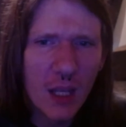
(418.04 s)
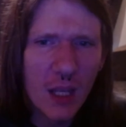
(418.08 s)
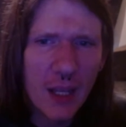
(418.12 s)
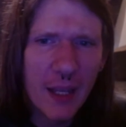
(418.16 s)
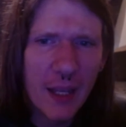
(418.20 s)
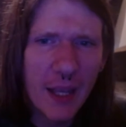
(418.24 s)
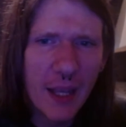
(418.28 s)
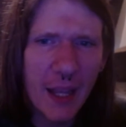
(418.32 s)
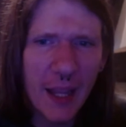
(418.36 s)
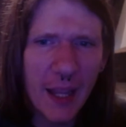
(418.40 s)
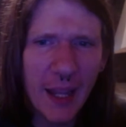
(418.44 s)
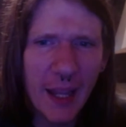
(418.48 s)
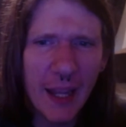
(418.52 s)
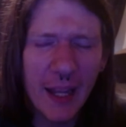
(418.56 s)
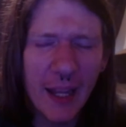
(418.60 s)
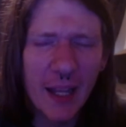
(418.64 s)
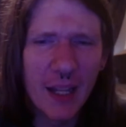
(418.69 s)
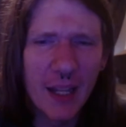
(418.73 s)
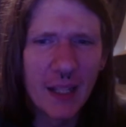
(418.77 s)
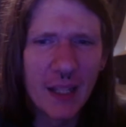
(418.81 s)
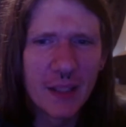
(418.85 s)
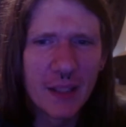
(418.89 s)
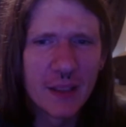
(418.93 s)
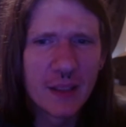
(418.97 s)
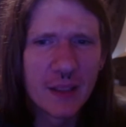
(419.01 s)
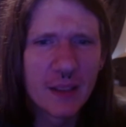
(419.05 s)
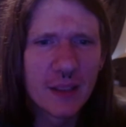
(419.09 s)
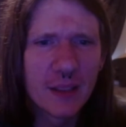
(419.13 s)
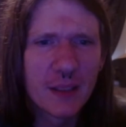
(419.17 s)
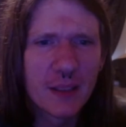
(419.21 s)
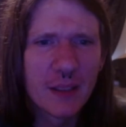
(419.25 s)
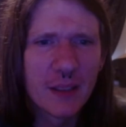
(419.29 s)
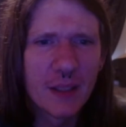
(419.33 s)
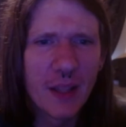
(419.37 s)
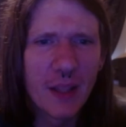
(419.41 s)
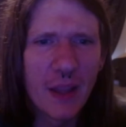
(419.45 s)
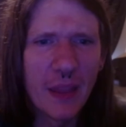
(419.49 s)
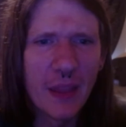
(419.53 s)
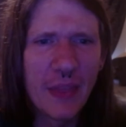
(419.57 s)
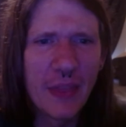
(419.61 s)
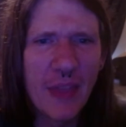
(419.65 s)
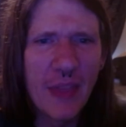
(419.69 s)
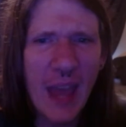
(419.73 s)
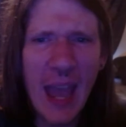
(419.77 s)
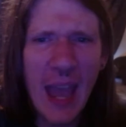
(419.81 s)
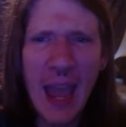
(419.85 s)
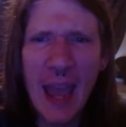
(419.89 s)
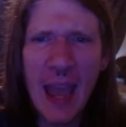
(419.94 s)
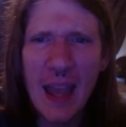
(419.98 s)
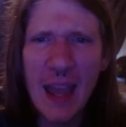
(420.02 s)
And
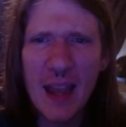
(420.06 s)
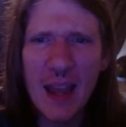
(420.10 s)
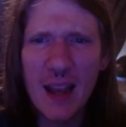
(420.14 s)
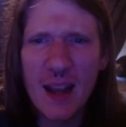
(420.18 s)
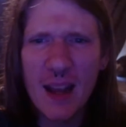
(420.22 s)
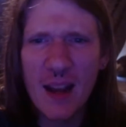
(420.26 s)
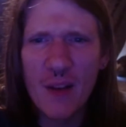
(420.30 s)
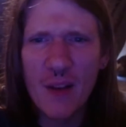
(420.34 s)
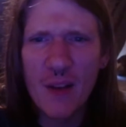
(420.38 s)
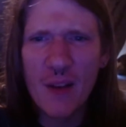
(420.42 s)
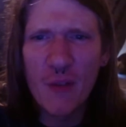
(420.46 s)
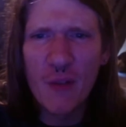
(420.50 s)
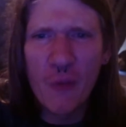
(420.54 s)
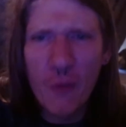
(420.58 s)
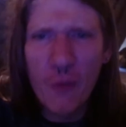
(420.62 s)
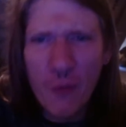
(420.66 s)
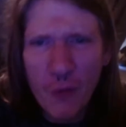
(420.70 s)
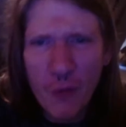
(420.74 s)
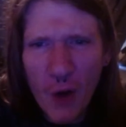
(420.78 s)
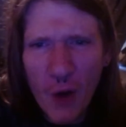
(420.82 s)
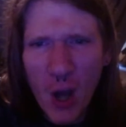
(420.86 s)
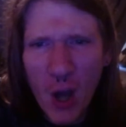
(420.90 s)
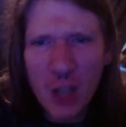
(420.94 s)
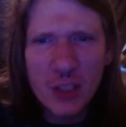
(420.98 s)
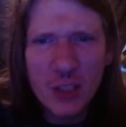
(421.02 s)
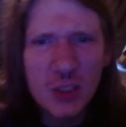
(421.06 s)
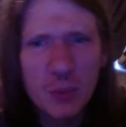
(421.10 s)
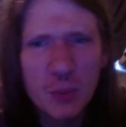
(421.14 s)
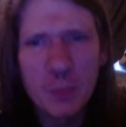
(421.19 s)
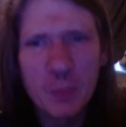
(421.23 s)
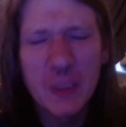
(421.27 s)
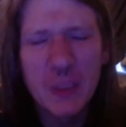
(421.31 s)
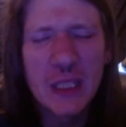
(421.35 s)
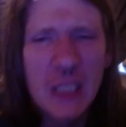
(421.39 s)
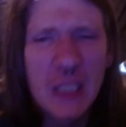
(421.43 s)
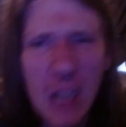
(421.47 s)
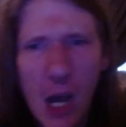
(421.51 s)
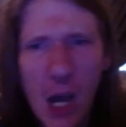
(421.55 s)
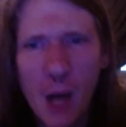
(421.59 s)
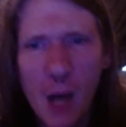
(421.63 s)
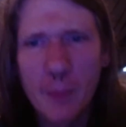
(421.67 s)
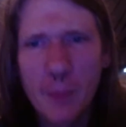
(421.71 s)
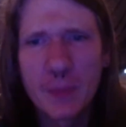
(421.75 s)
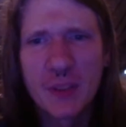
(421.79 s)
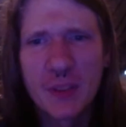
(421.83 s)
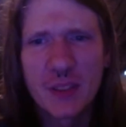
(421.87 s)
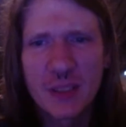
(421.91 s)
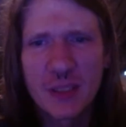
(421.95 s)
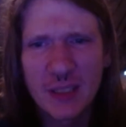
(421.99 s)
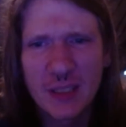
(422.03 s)
that fucked me up
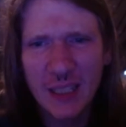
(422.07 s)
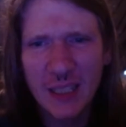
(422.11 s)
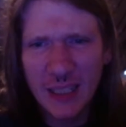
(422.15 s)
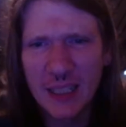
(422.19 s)
sitting